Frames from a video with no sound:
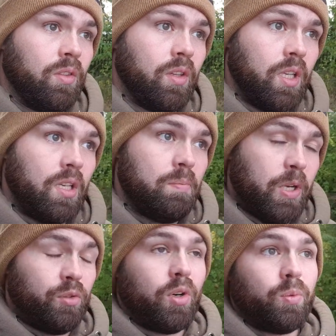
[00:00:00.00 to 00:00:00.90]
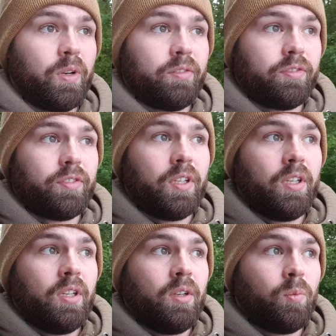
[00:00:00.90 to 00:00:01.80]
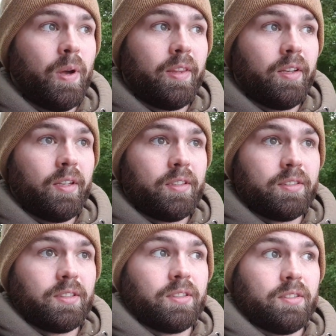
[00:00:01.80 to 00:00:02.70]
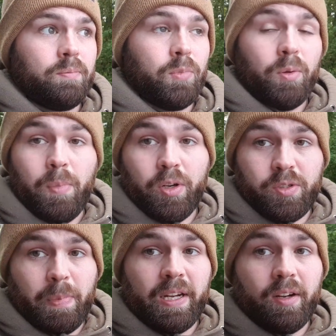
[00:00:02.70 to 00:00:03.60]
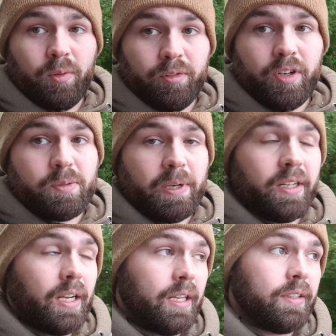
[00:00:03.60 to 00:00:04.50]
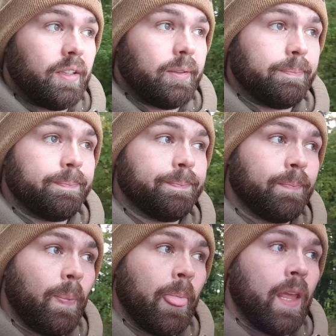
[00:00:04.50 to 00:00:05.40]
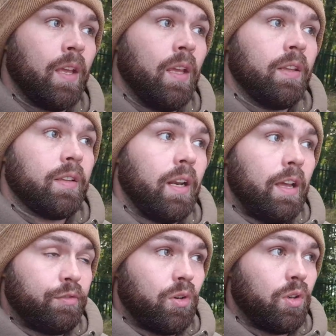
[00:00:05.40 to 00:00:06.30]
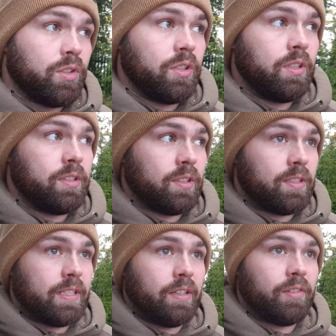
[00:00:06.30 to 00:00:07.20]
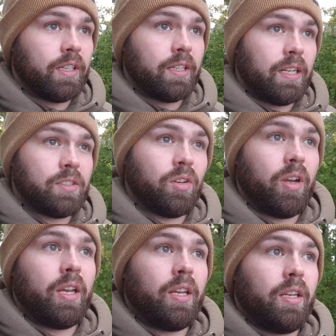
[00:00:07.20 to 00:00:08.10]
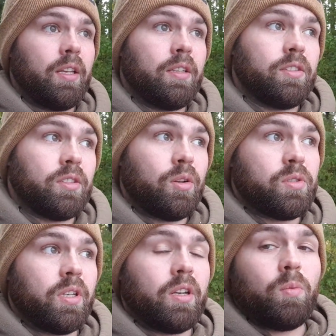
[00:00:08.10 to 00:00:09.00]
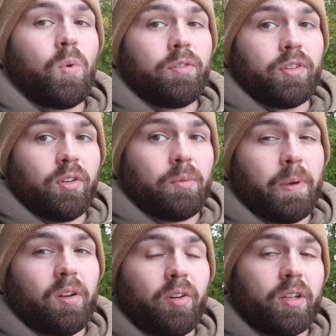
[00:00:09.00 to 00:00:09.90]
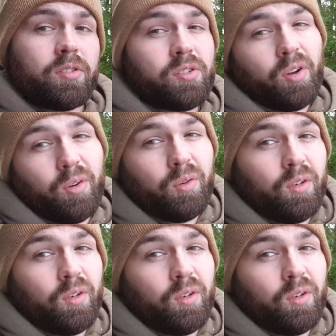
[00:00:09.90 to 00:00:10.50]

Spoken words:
the middle rod with where there's the most bait, all the fresh bait, and the left rod is on a D rig, and that's got a slow sinking wafter hook bait on it. So